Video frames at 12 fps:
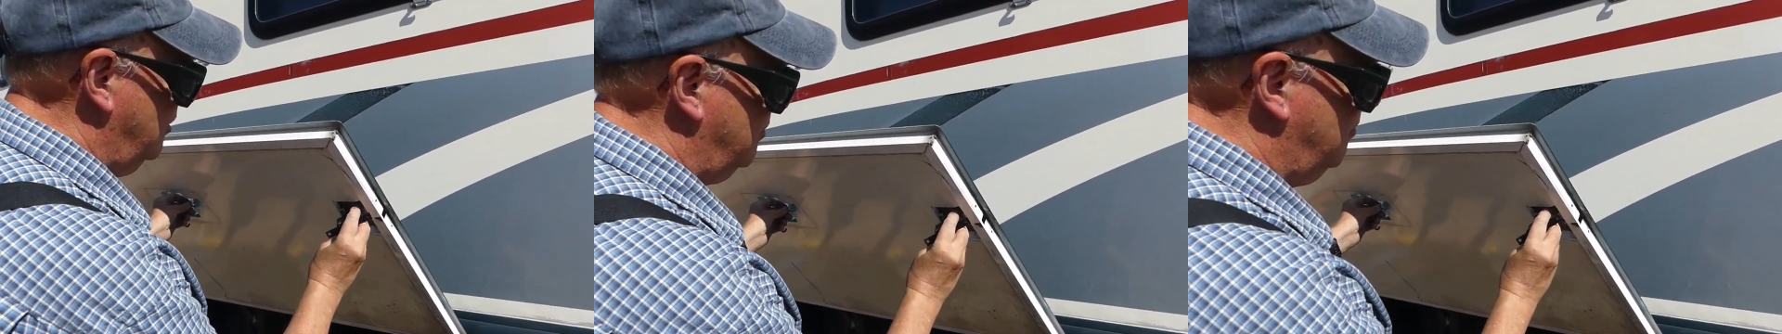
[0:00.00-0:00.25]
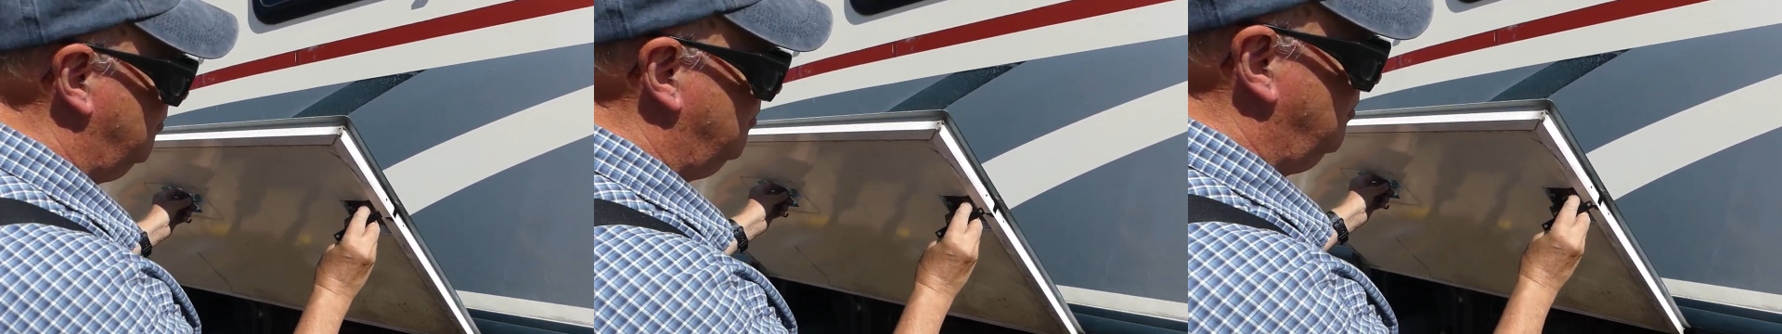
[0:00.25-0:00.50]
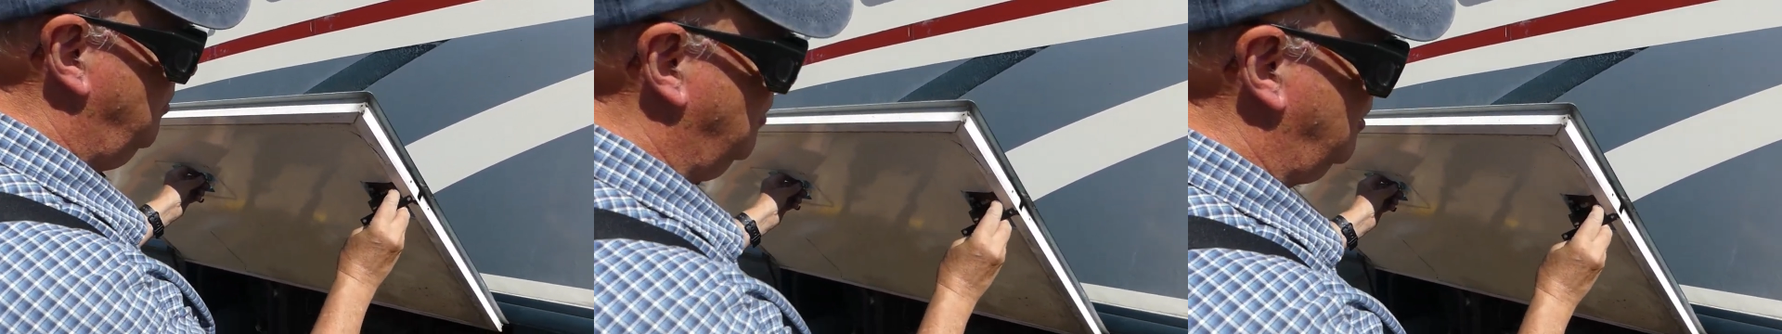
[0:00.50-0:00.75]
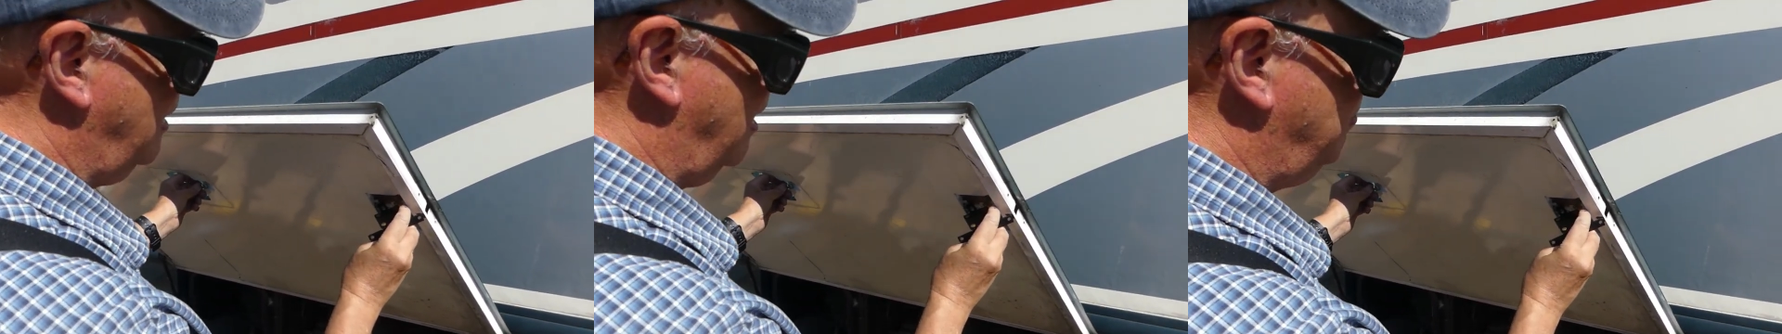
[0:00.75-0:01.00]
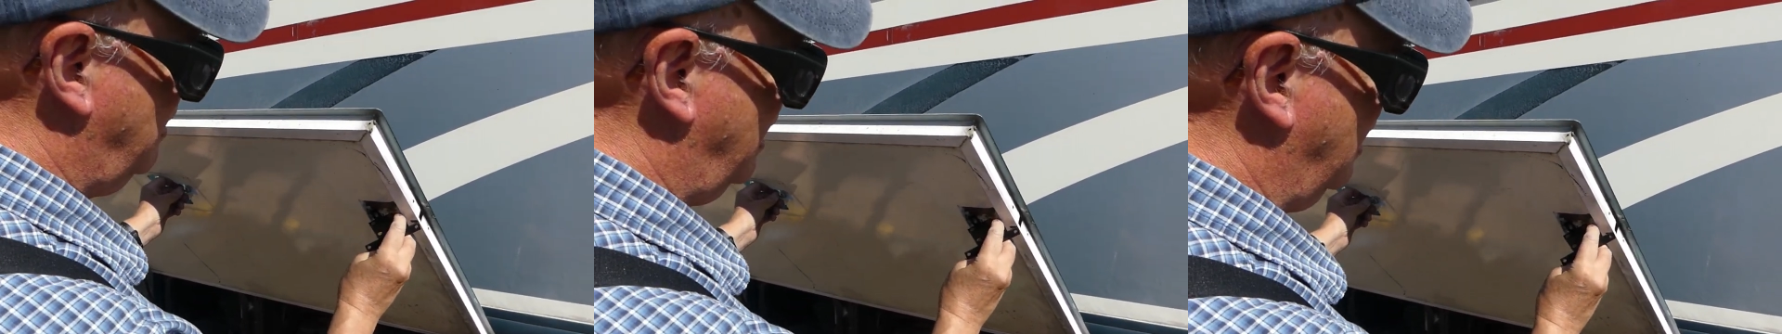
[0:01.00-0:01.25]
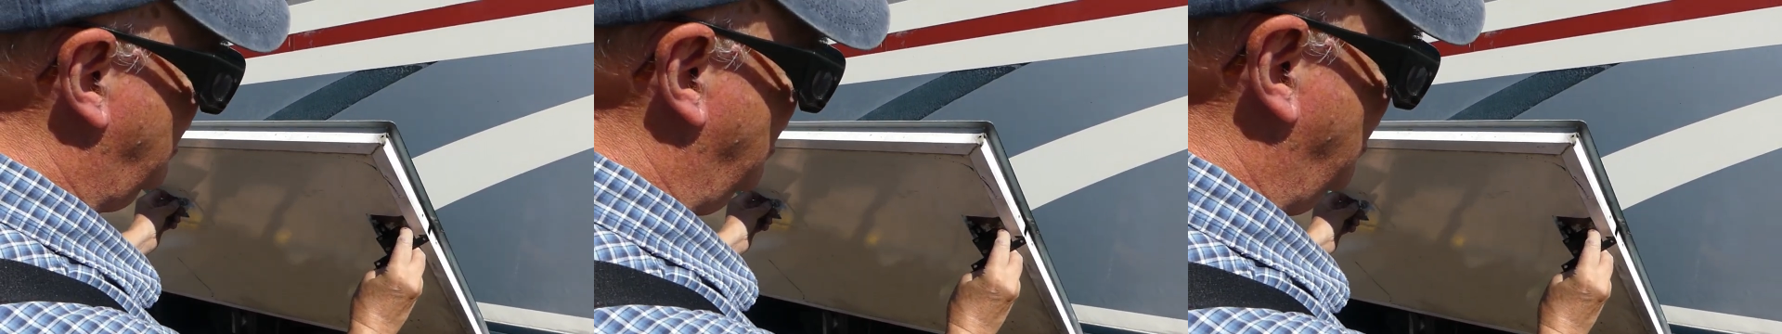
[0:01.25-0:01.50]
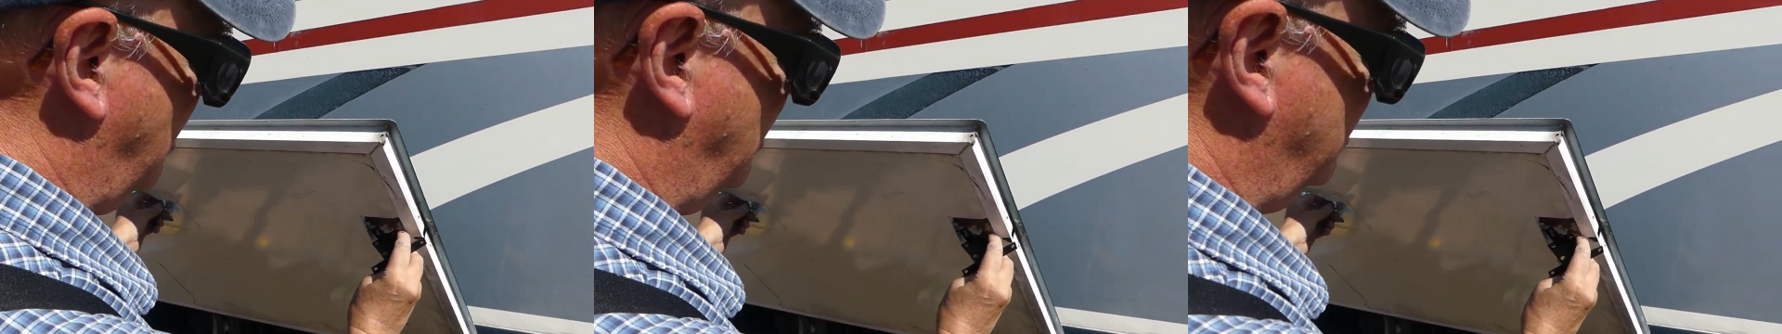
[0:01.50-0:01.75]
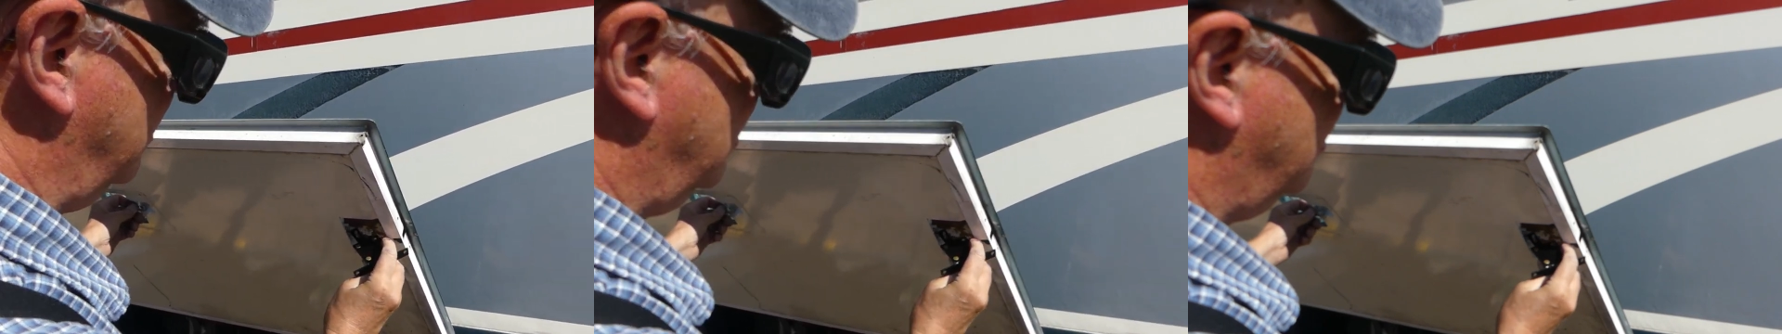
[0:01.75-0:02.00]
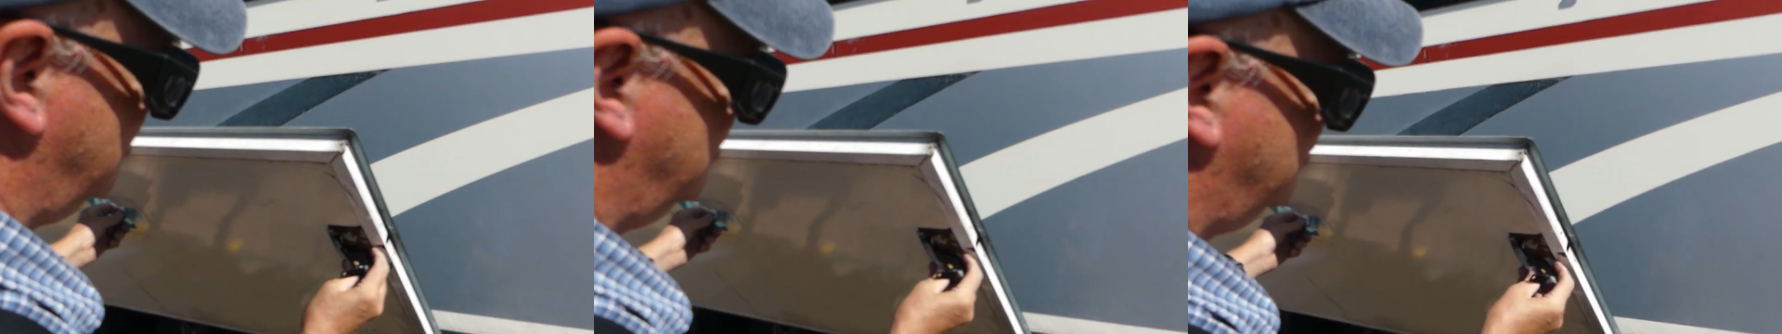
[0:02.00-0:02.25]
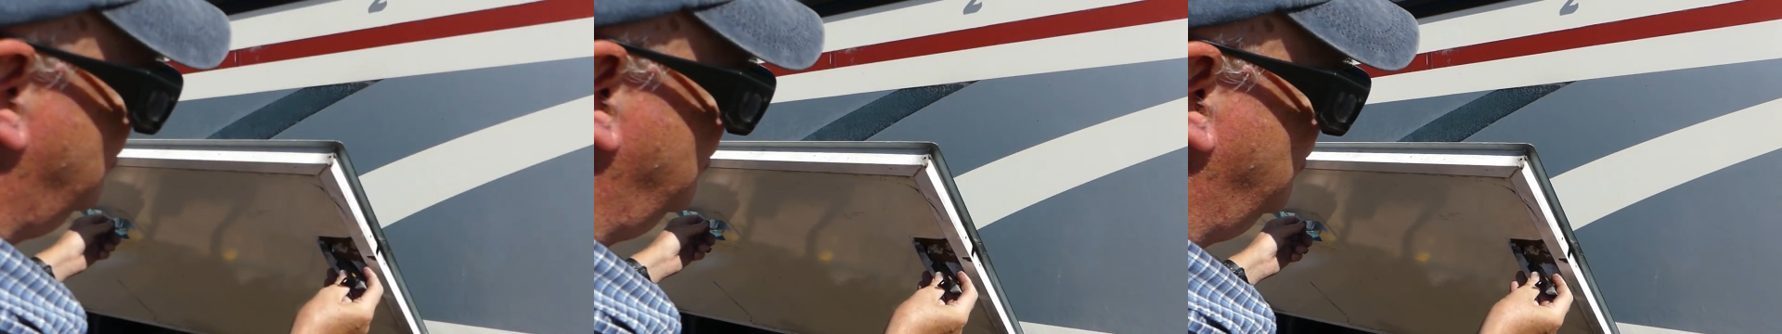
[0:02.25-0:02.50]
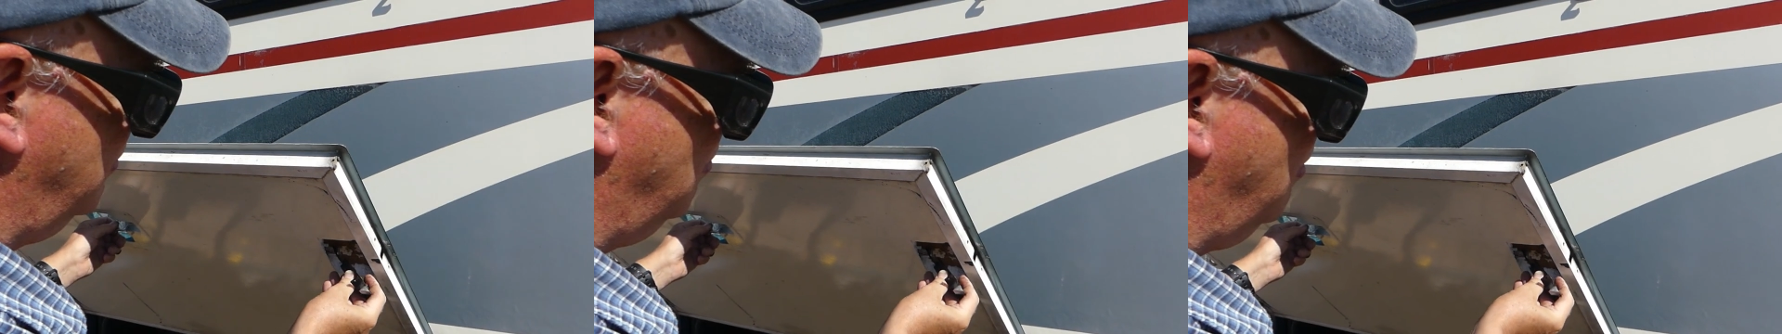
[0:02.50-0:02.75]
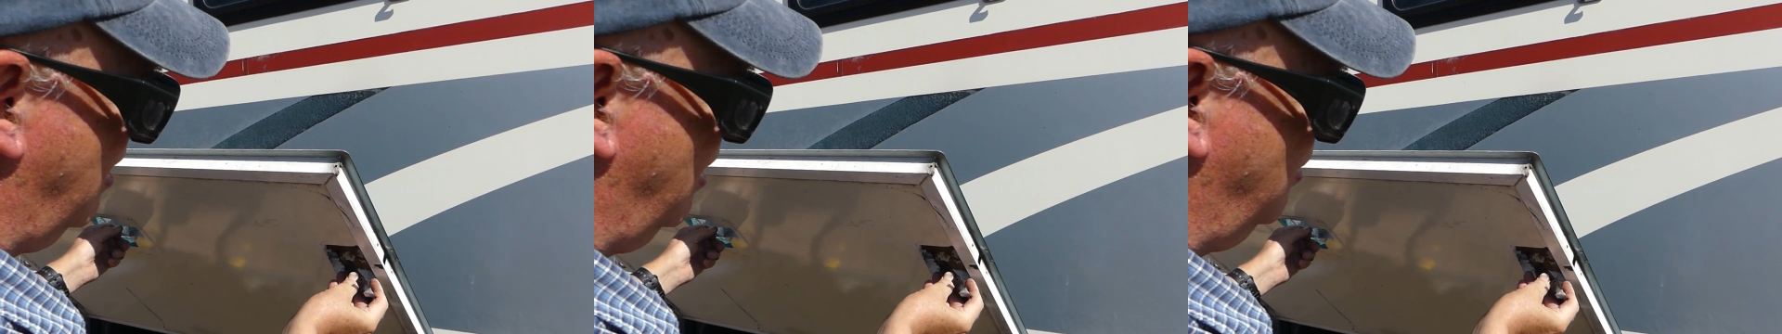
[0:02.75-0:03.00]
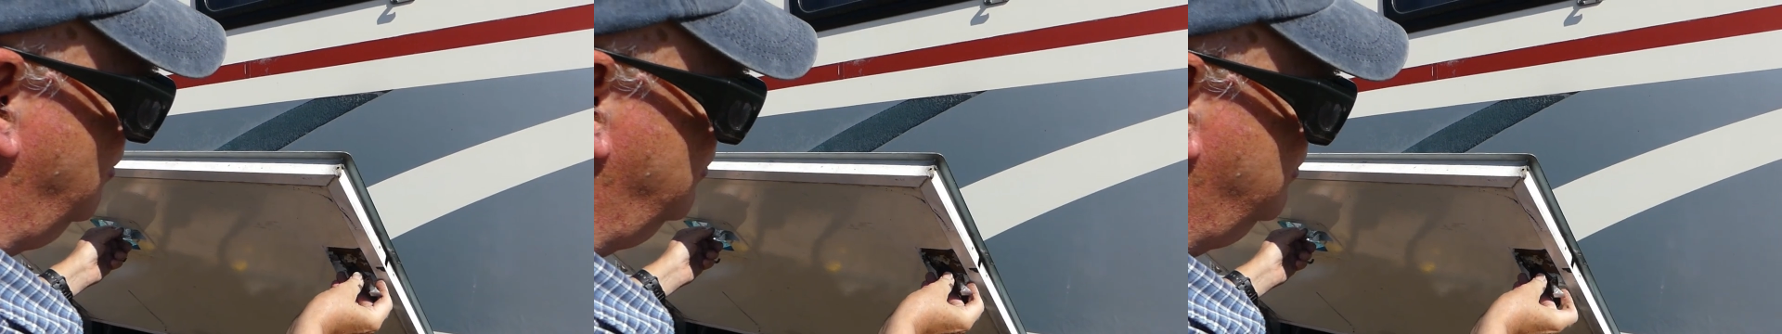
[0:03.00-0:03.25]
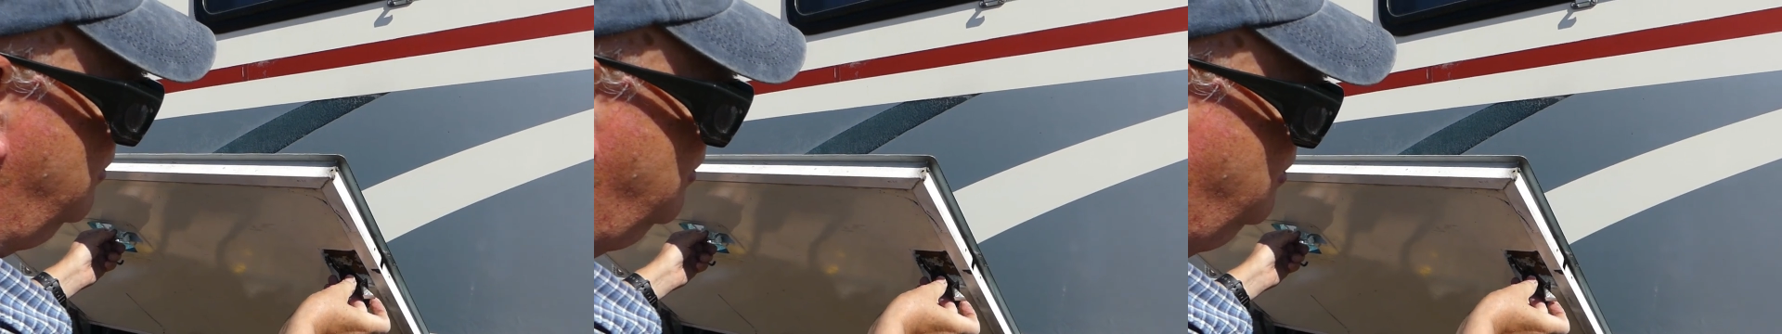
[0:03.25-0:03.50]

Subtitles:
Nobody's mouth can be seen.